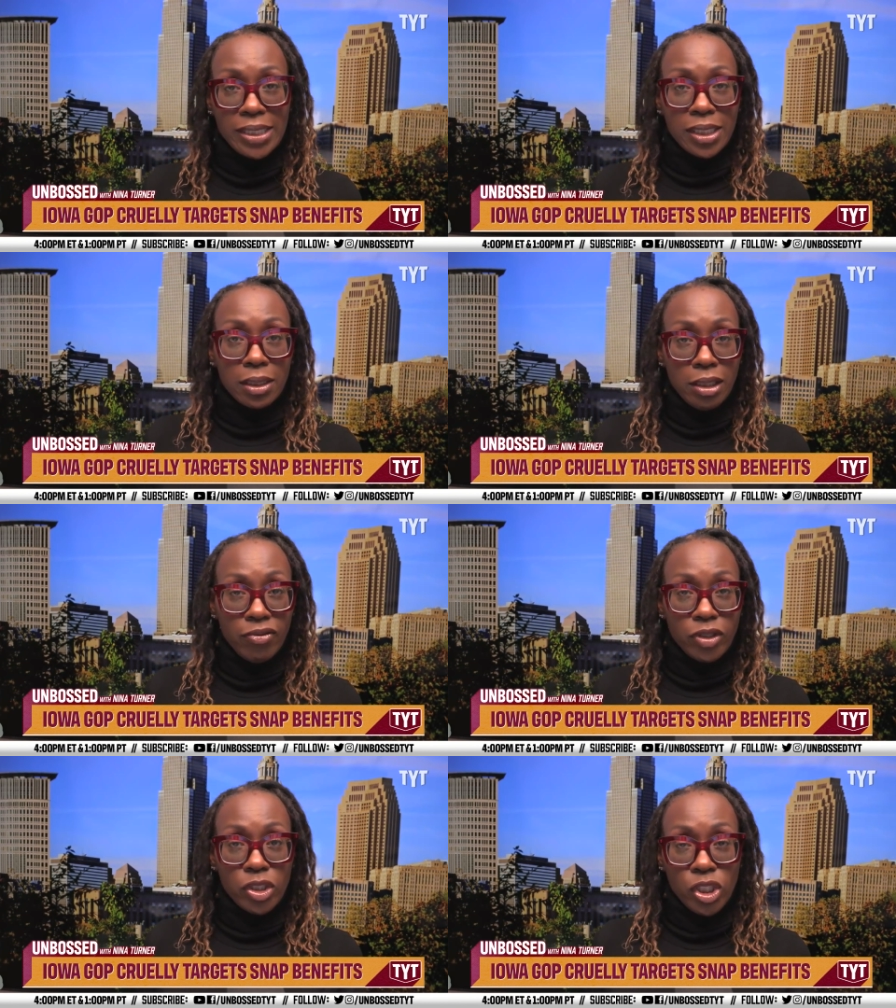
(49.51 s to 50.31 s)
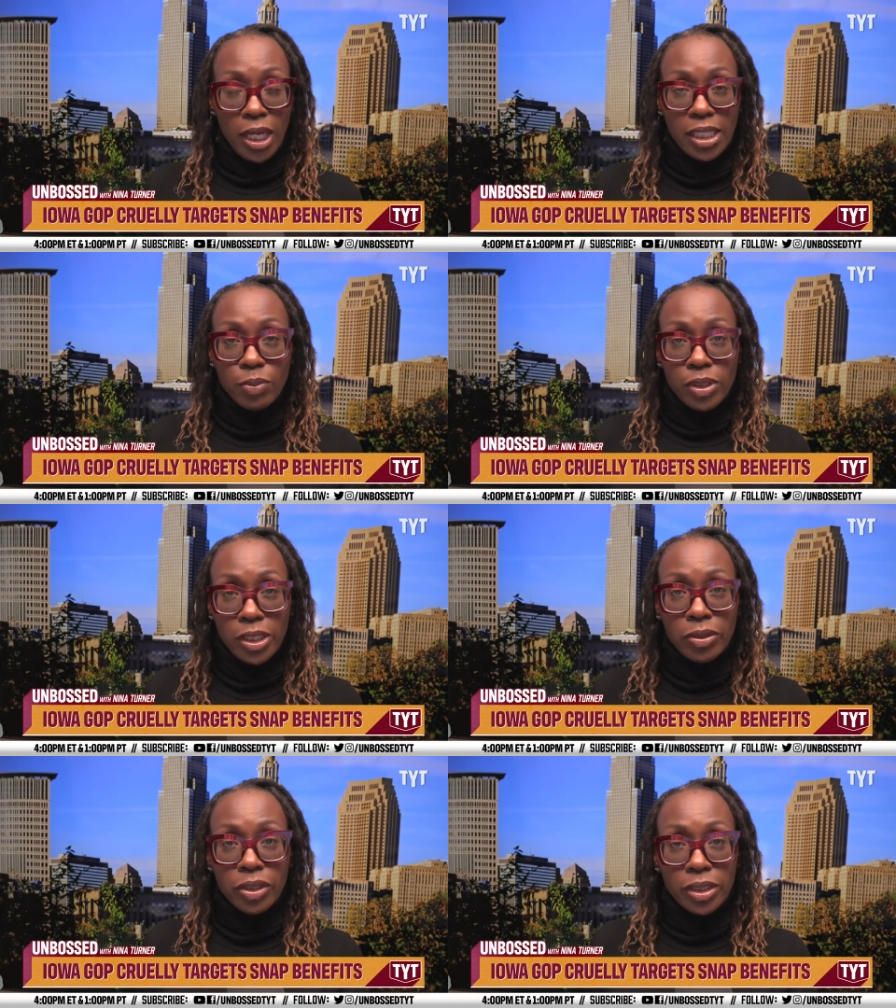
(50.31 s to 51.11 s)
to lift, to change
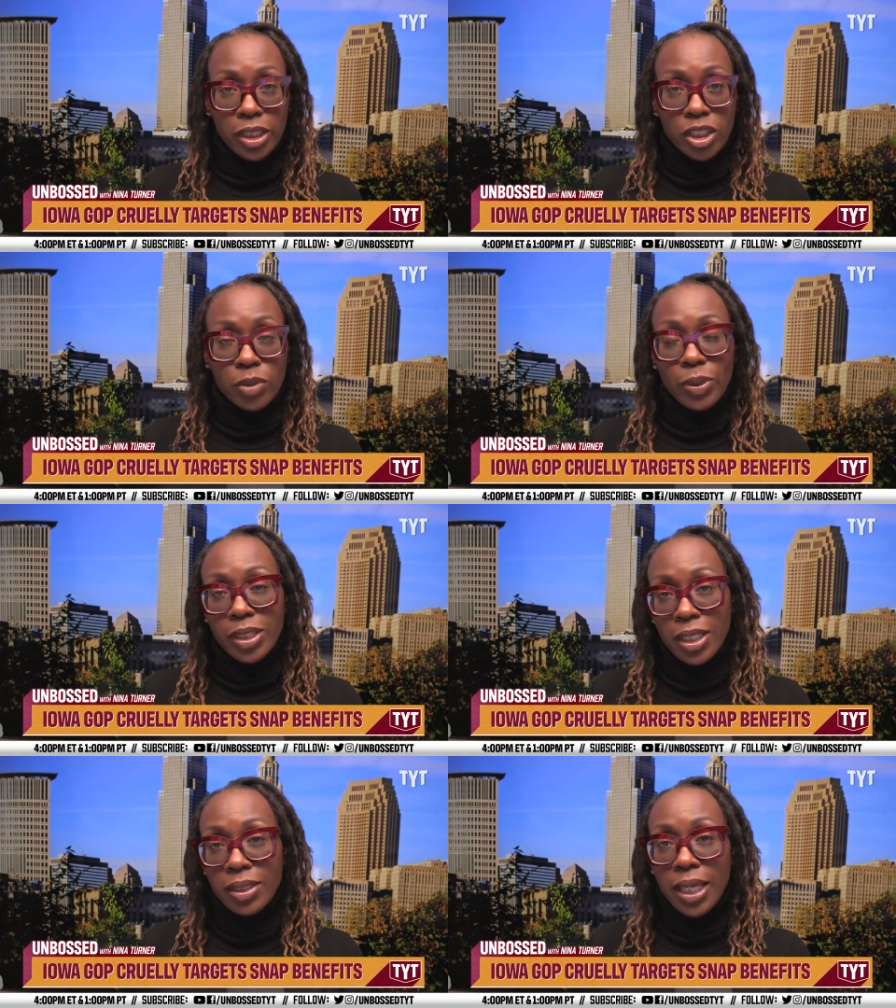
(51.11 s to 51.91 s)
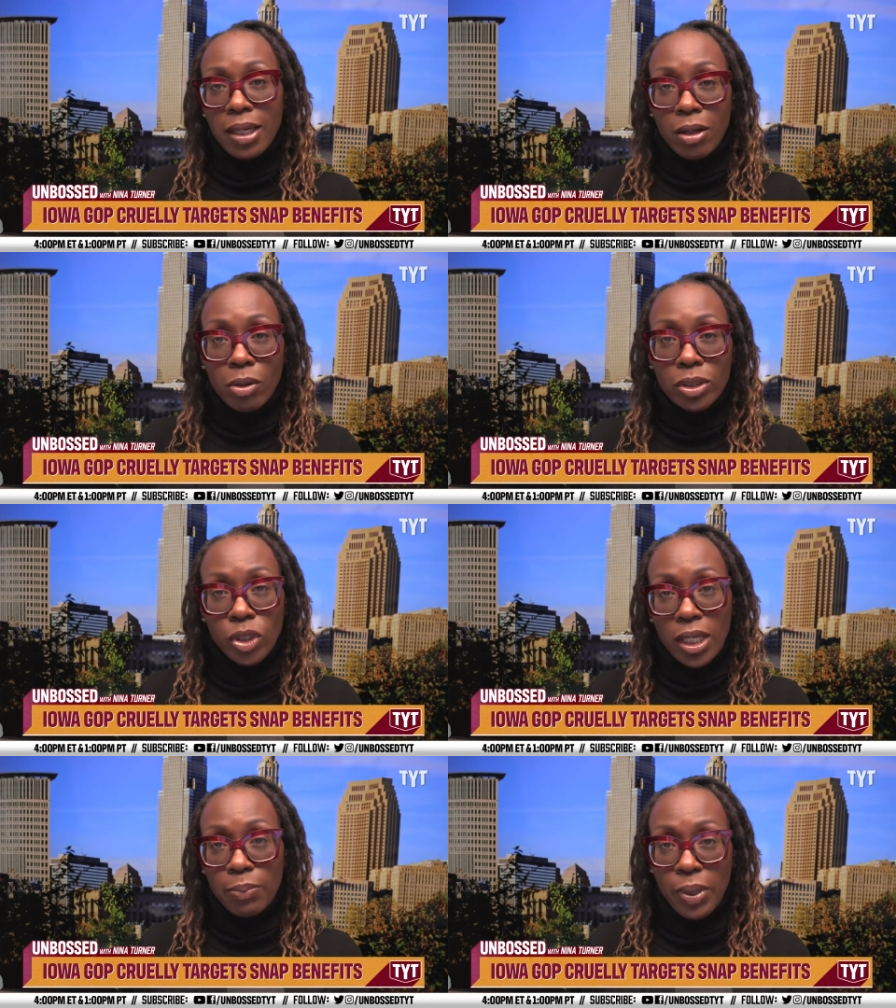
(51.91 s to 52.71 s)
material conditions, but then they go and
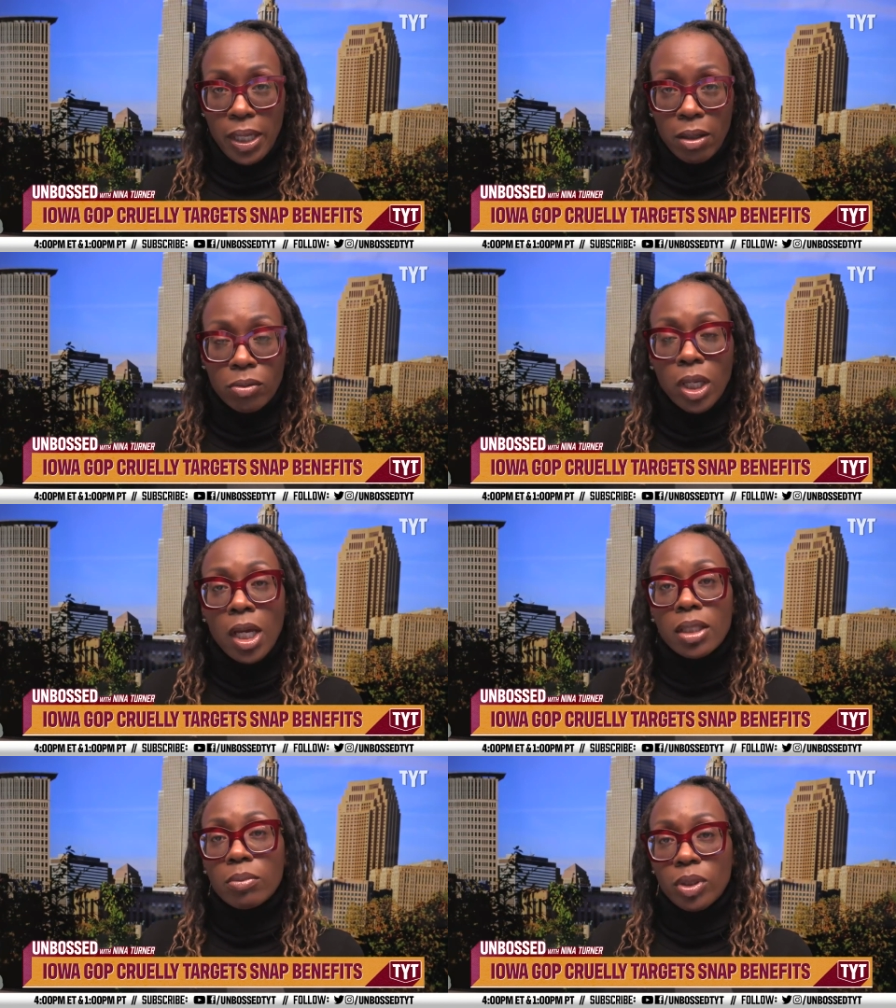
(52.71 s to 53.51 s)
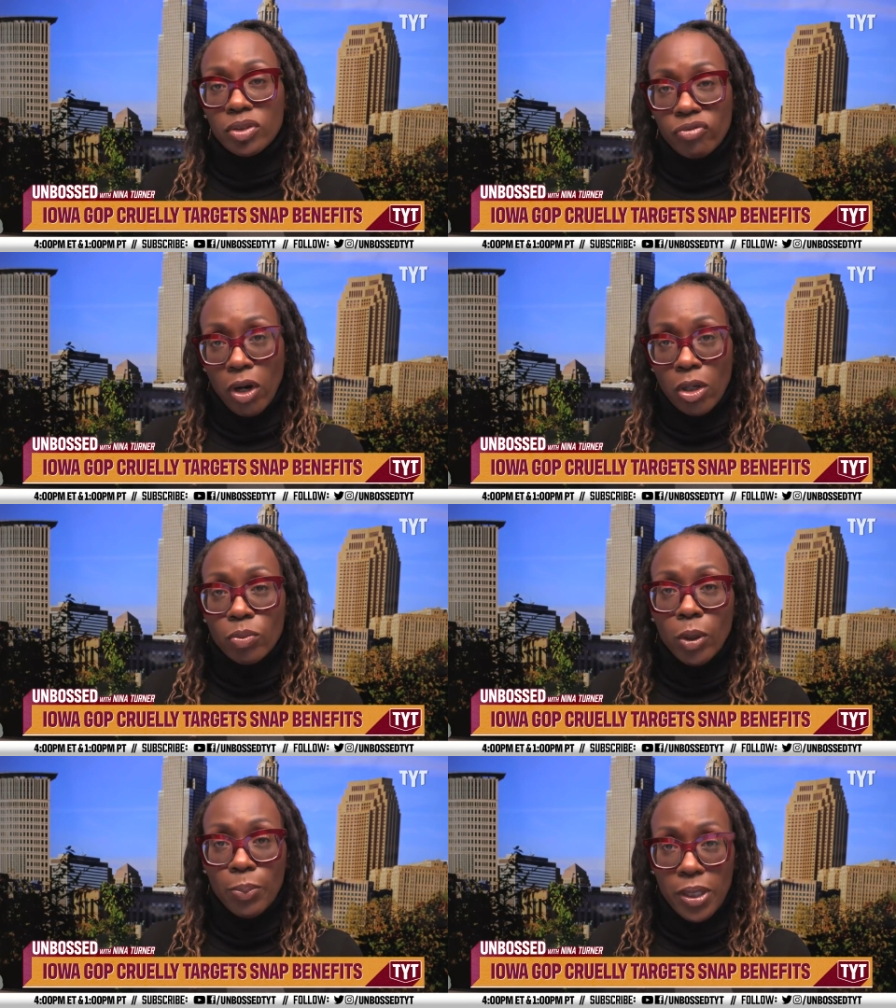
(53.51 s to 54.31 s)
try to pick on the most
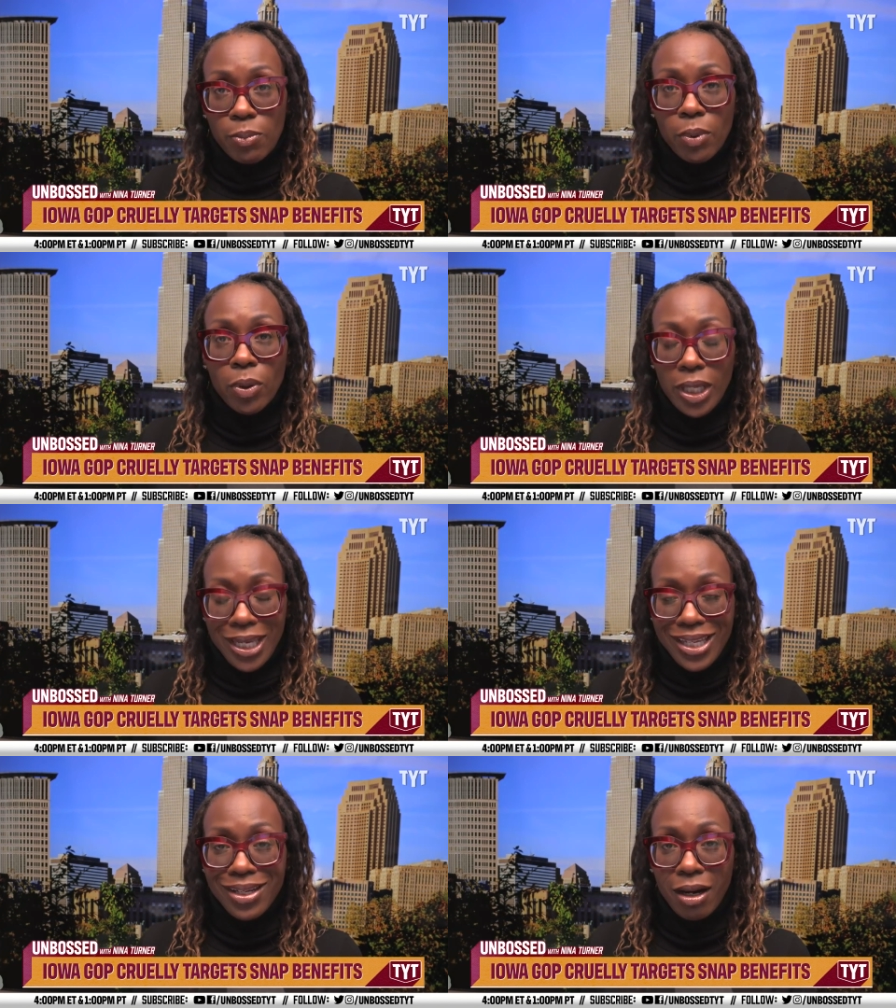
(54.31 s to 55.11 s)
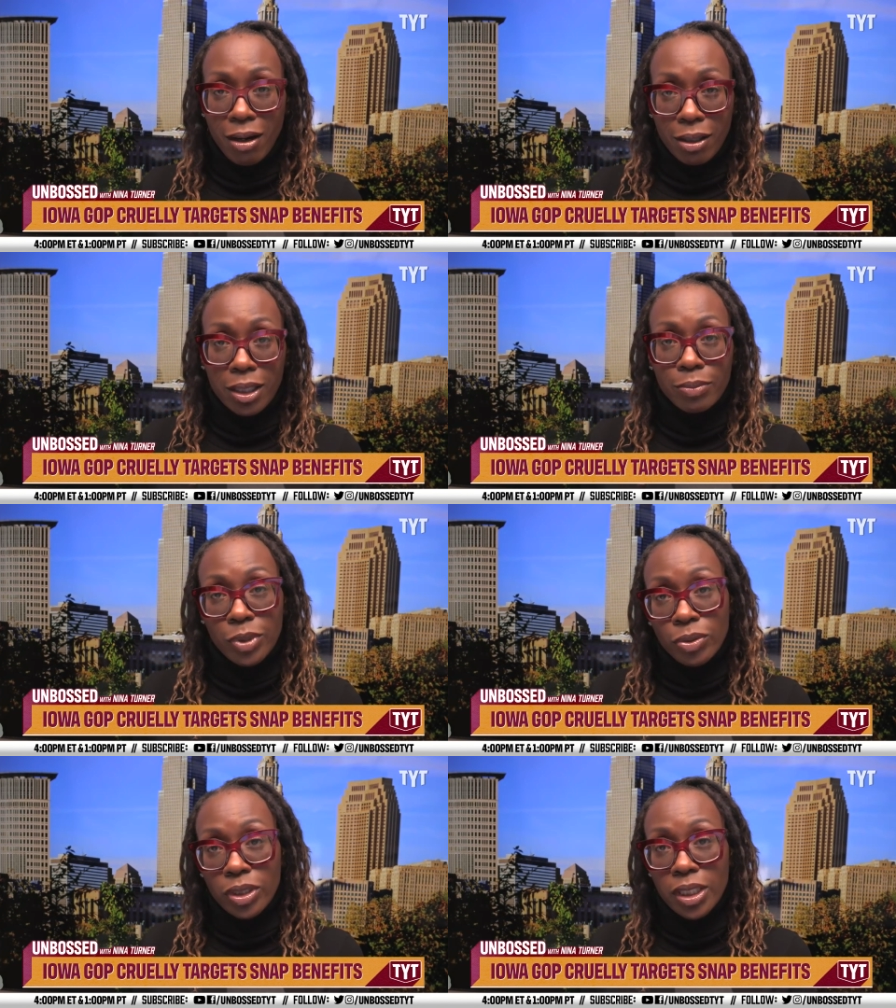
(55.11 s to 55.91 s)
vulnerable people in our
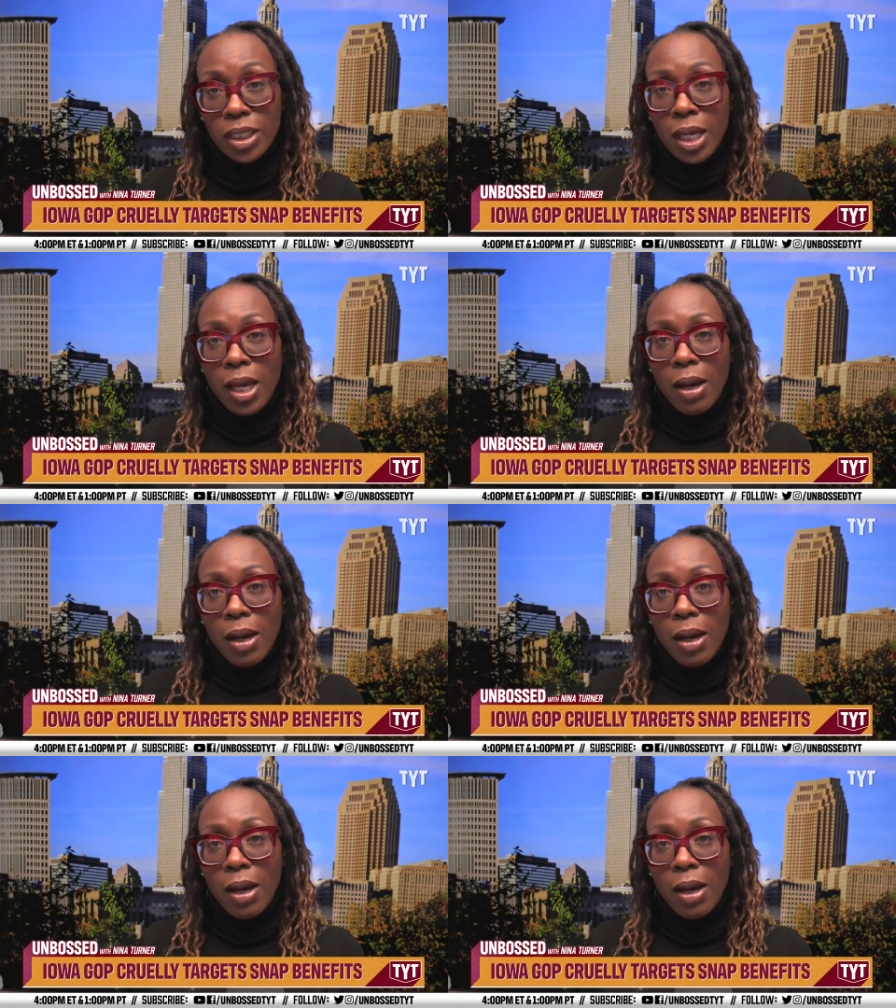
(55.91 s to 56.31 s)
community